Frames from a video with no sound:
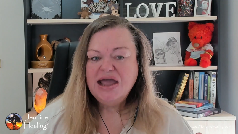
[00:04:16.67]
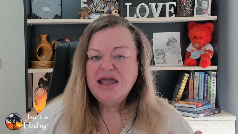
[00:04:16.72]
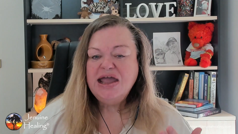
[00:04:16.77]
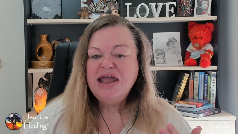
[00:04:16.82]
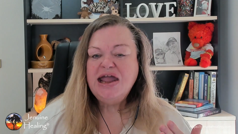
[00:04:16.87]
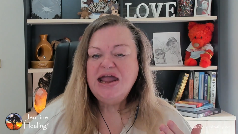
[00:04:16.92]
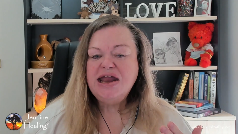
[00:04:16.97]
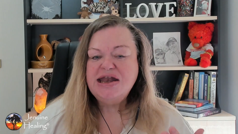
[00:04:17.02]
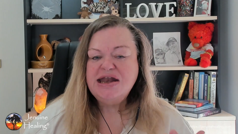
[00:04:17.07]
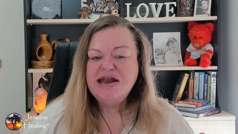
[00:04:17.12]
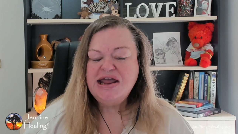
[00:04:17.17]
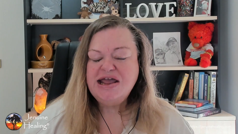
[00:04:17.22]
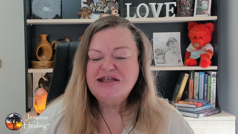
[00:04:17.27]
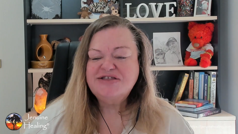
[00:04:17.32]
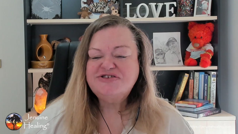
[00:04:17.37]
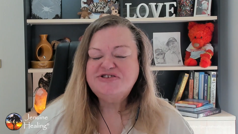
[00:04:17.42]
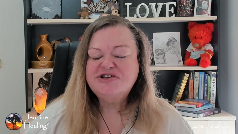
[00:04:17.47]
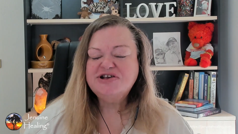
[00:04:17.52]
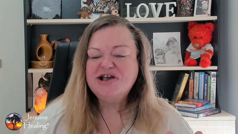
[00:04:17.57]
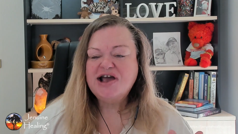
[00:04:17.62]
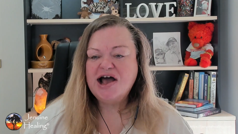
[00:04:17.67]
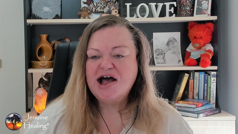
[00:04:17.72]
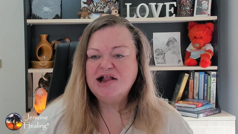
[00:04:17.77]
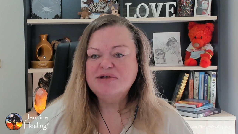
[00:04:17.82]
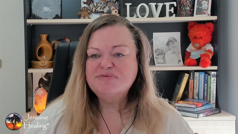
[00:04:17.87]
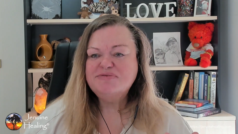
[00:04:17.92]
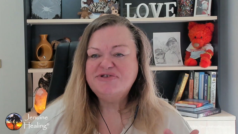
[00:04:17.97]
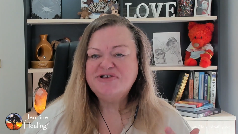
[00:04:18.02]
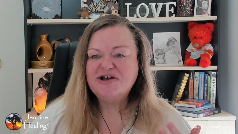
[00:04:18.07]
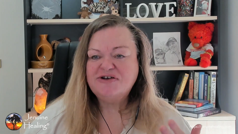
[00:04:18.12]
He needs to call
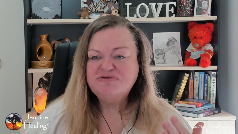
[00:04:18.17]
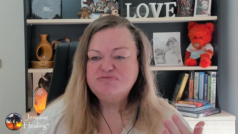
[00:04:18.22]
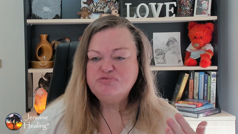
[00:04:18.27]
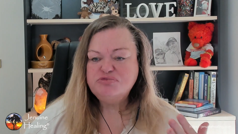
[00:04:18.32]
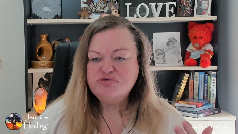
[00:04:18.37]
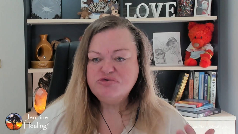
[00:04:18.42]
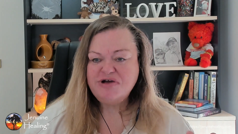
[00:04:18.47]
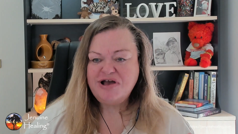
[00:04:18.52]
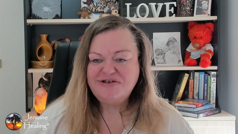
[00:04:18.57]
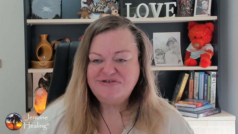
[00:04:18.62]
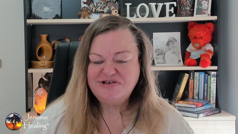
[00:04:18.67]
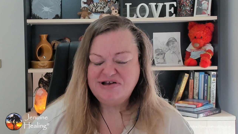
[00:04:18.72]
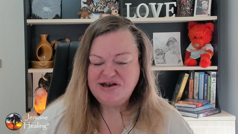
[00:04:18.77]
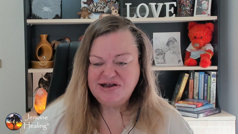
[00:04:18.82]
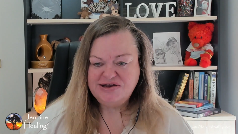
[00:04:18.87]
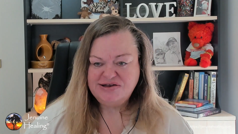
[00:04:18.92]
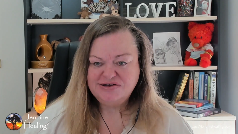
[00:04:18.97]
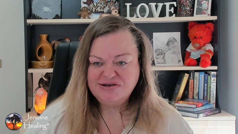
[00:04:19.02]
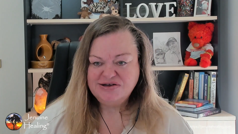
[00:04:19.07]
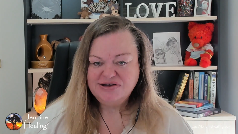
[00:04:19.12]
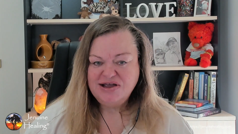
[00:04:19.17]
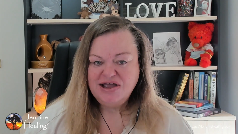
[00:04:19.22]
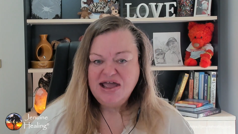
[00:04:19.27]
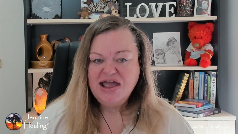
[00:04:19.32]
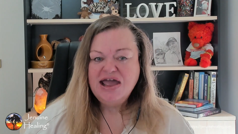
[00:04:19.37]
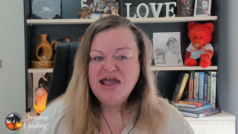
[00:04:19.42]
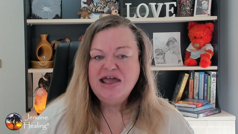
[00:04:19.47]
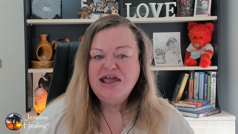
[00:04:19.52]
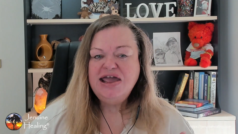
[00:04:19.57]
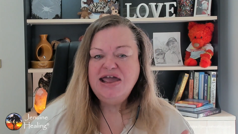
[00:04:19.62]
himself president.
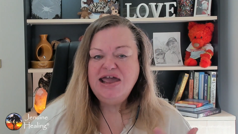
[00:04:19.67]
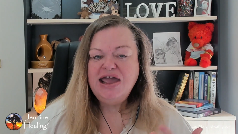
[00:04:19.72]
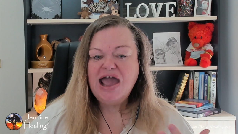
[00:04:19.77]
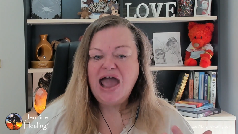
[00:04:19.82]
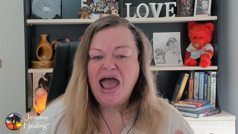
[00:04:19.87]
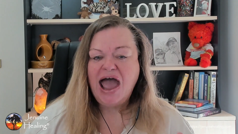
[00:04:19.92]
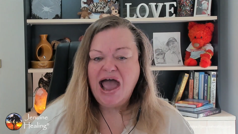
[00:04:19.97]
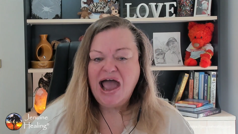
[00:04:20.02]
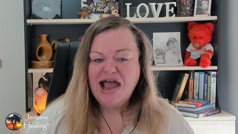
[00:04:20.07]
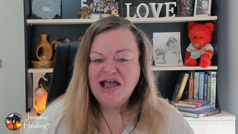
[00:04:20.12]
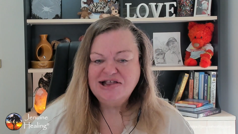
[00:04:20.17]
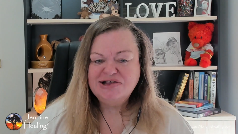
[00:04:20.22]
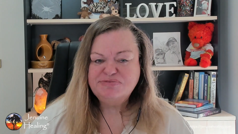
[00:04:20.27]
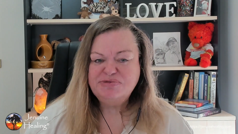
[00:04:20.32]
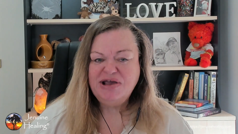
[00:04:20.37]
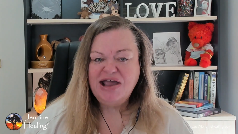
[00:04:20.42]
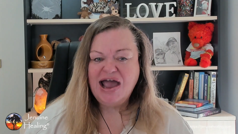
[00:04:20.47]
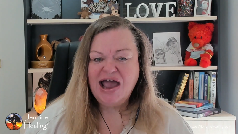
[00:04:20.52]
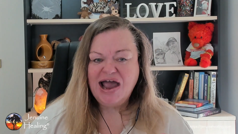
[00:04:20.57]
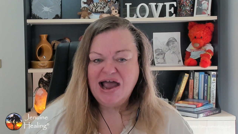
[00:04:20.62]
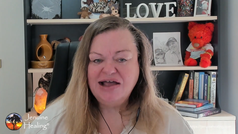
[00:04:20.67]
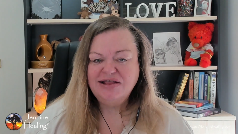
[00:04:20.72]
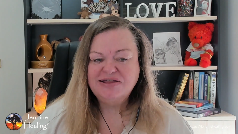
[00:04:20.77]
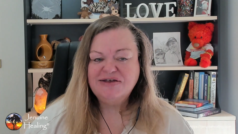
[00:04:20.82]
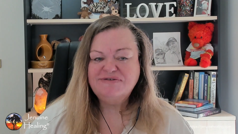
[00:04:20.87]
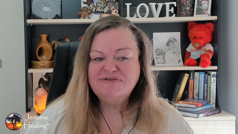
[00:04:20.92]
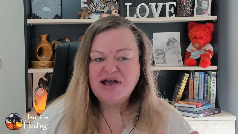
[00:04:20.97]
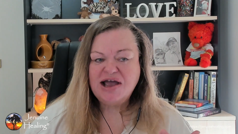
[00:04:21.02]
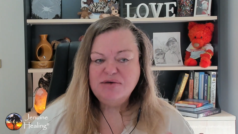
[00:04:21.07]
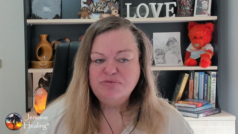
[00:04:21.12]
He hides behind
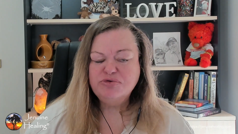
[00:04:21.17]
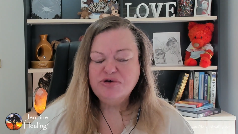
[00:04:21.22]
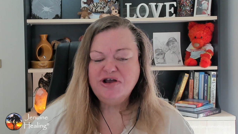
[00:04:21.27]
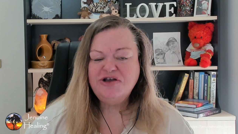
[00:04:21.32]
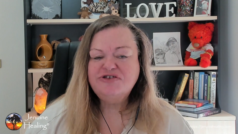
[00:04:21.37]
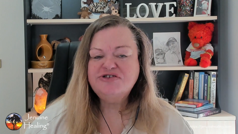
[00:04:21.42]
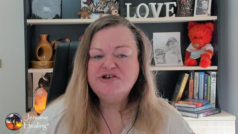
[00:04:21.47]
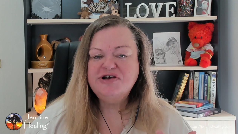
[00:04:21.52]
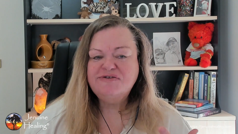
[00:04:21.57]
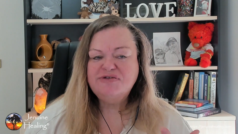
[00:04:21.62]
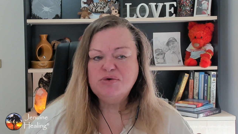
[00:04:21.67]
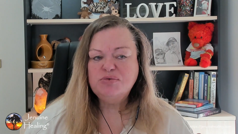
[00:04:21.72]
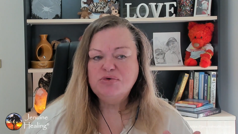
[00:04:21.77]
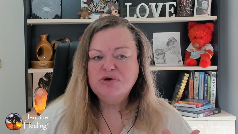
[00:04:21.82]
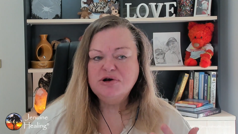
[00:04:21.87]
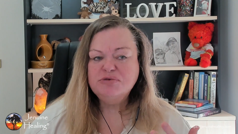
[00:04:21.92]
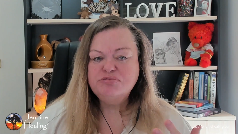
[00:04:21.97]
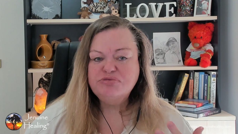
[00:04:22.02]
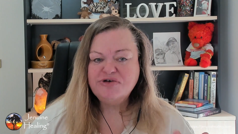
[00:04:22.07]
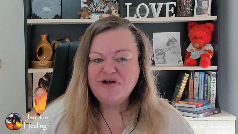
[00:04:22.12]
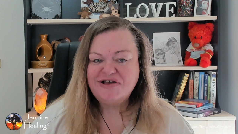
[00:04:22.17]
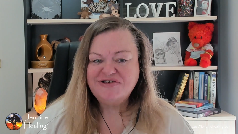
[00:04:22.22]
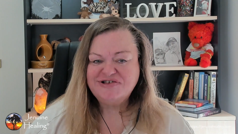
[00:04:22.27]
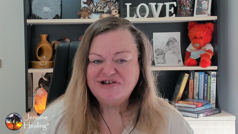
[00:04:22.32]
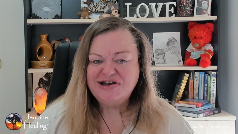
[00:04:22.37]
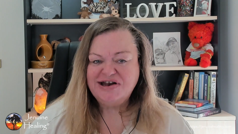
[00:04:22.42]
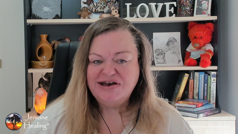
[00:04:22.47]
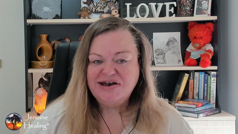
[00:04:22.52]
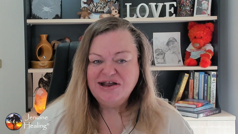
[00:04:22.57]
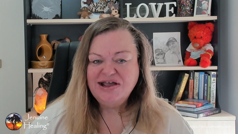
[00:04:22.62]
the vibration of the word
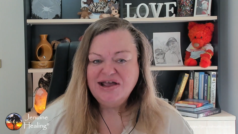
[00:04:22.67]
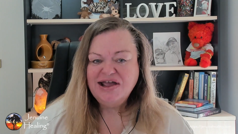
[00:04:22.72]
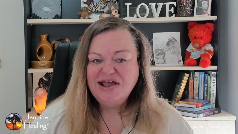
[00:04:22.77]
president.